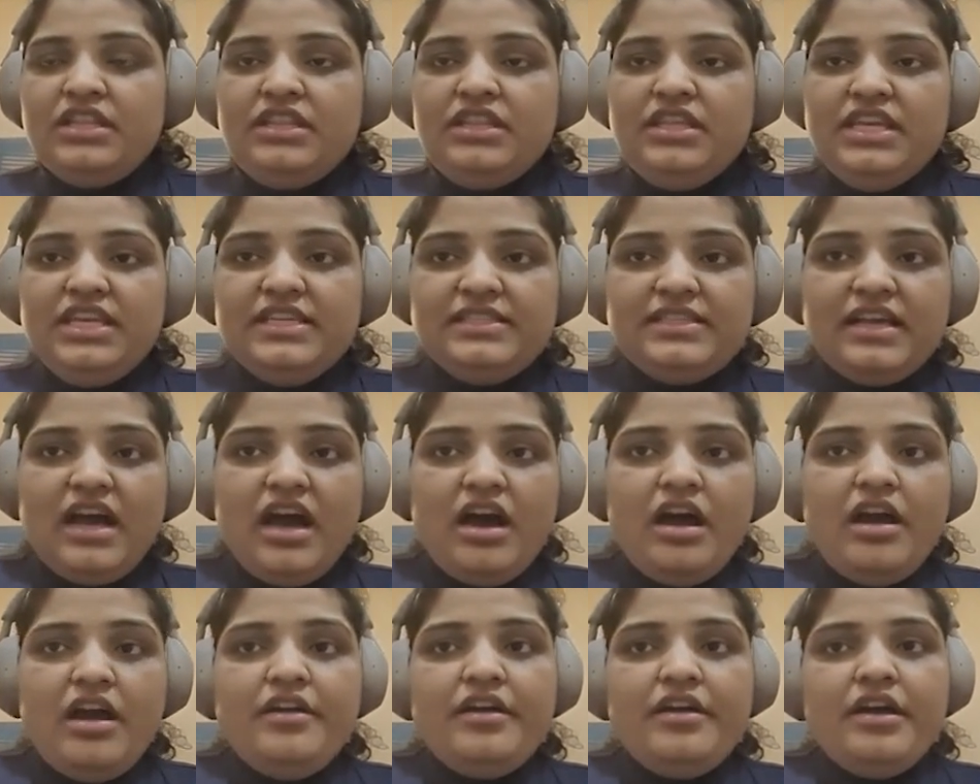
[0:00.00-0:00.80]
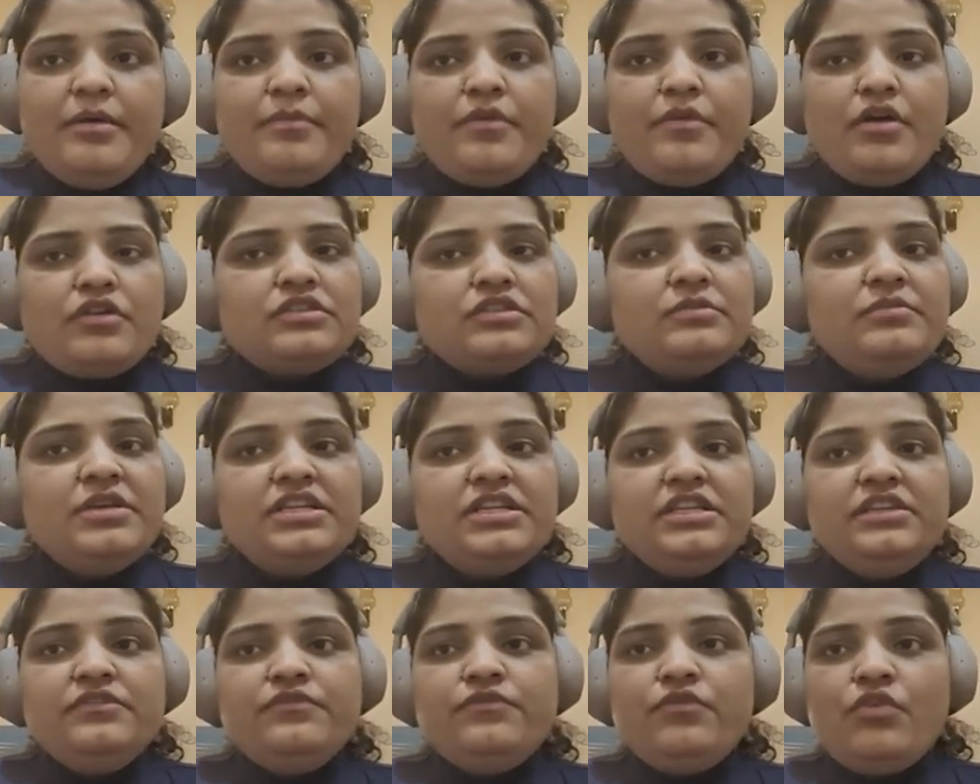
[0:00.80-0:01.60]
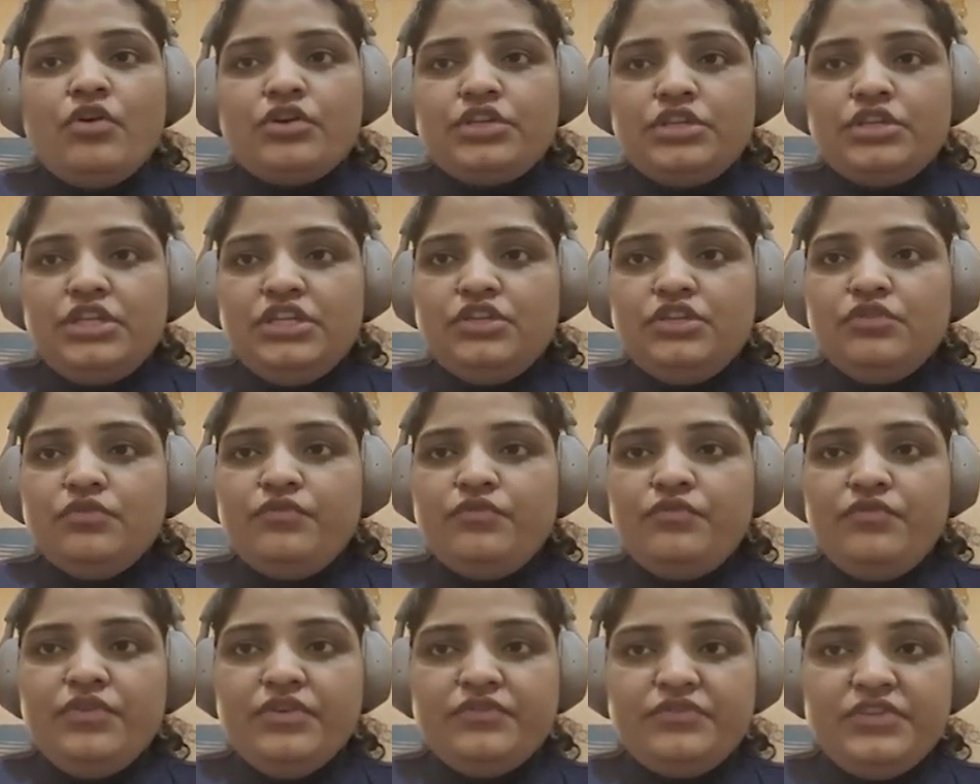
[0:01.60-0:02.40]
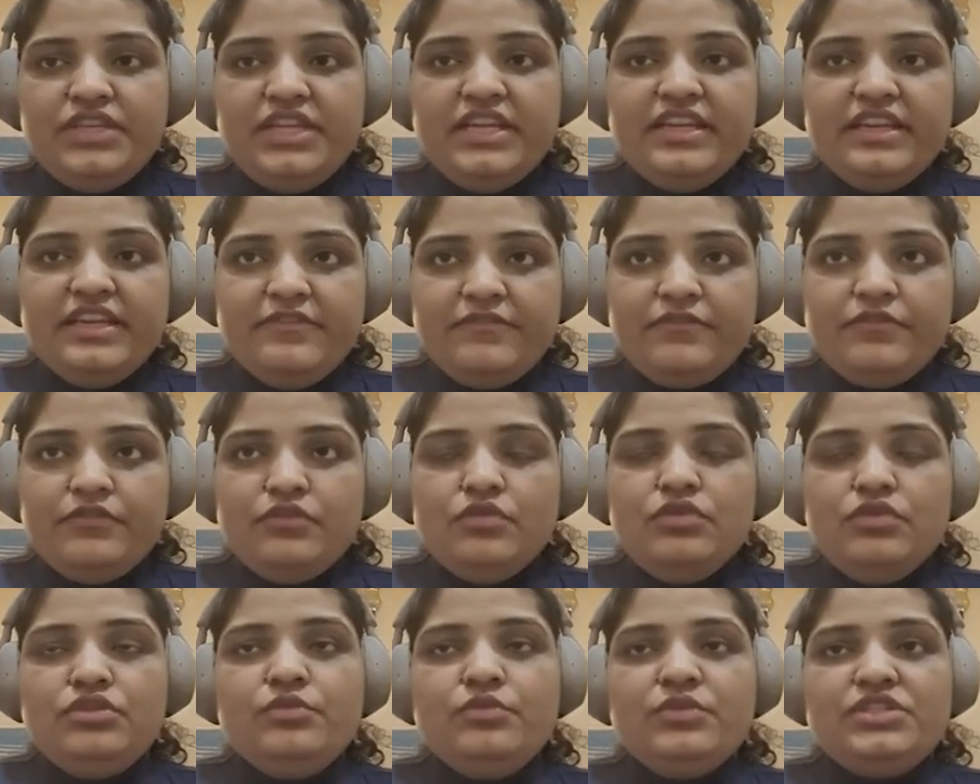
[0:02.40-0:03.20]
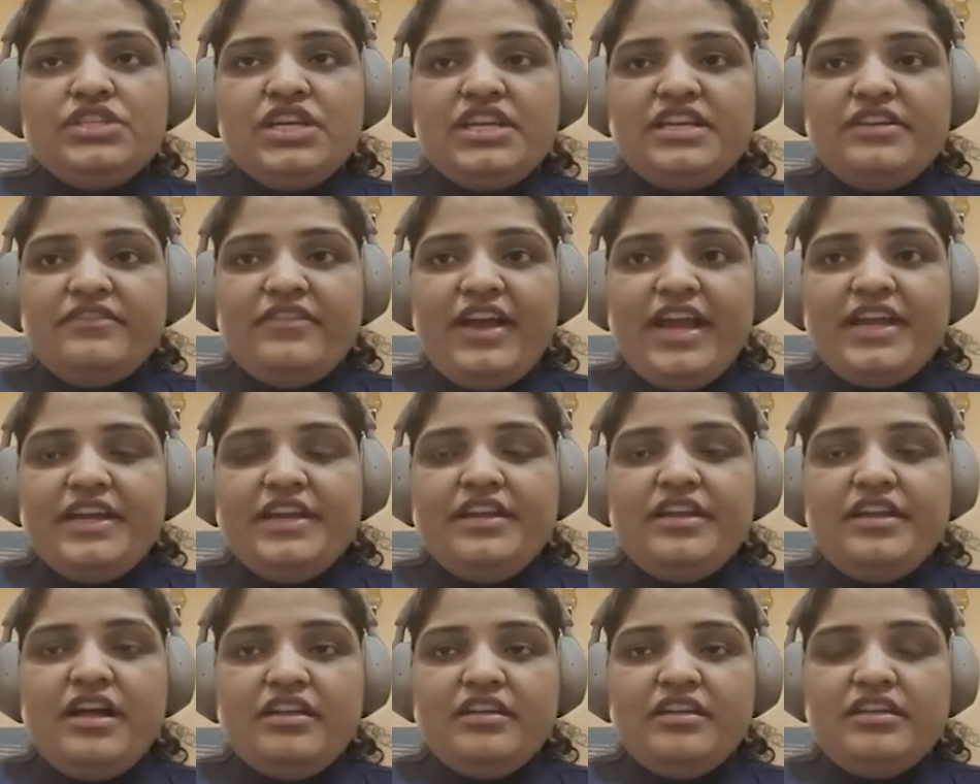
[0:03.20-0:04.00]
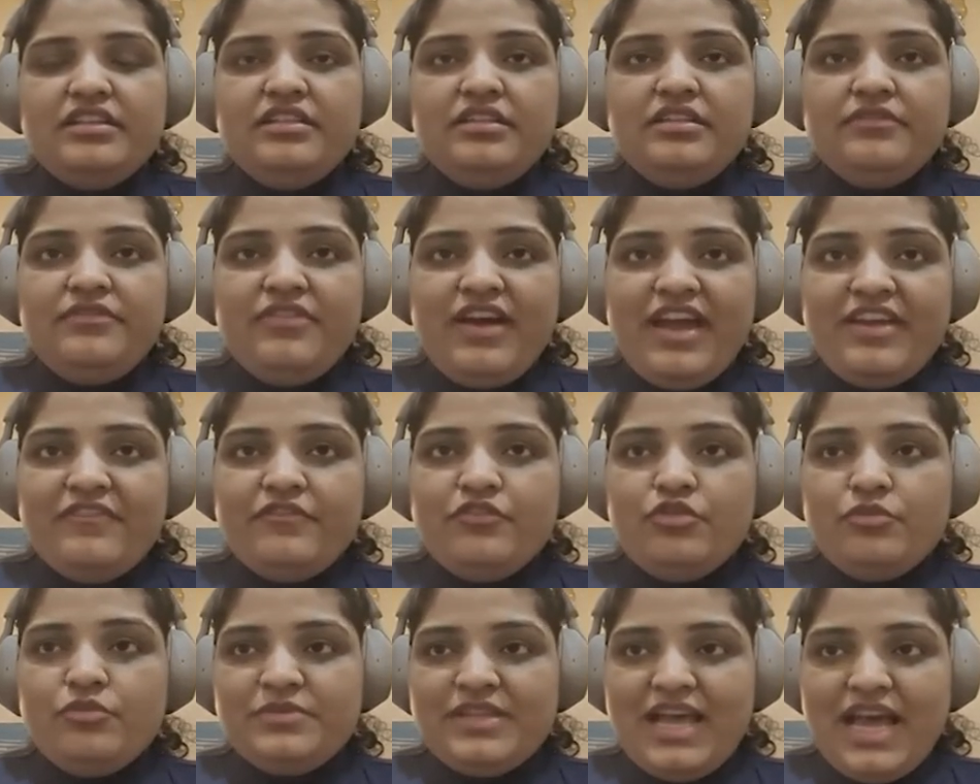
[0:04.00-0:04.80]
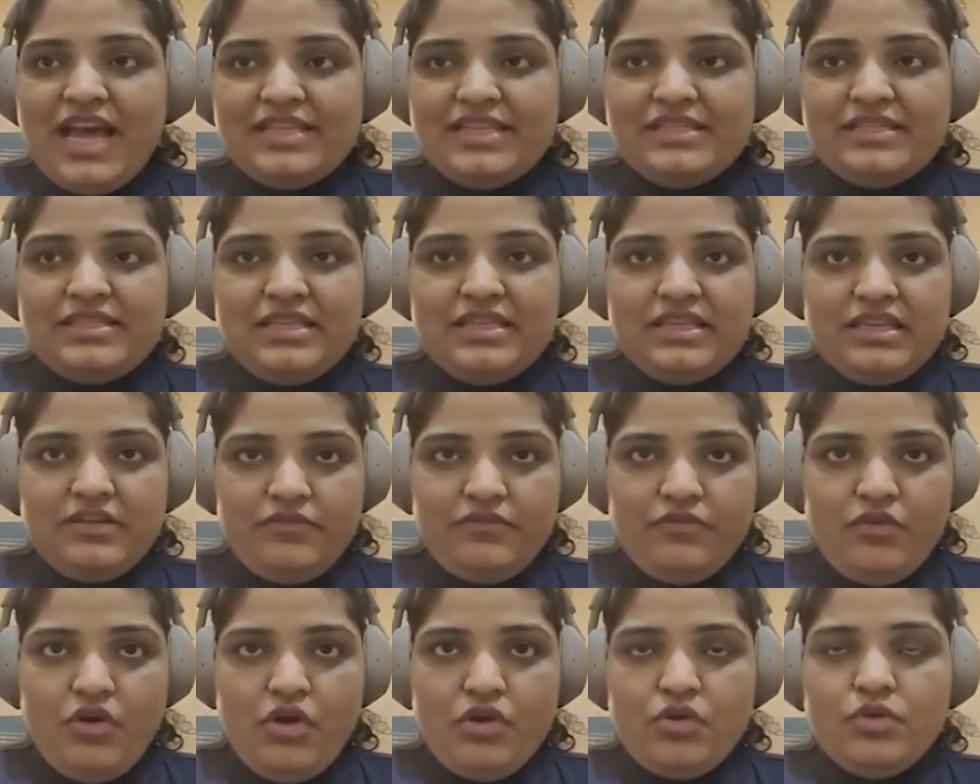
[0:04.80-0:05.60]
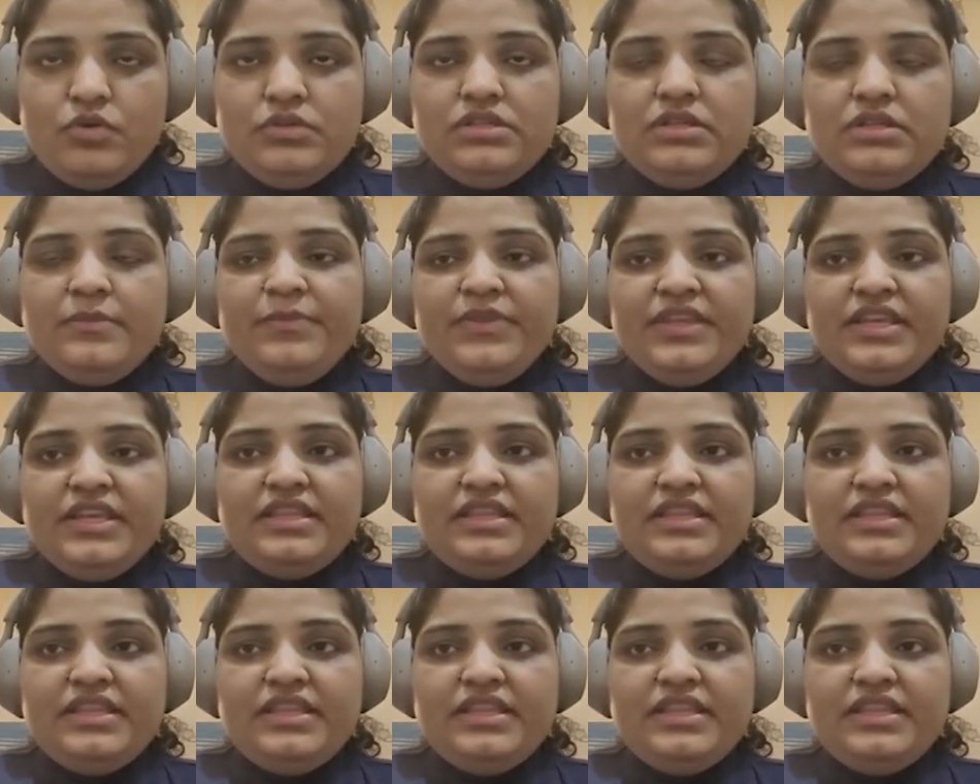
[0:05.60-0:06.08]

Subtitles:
These are approximately 40 to 50 lymph nodes, which are divided under the 5 groups as follows.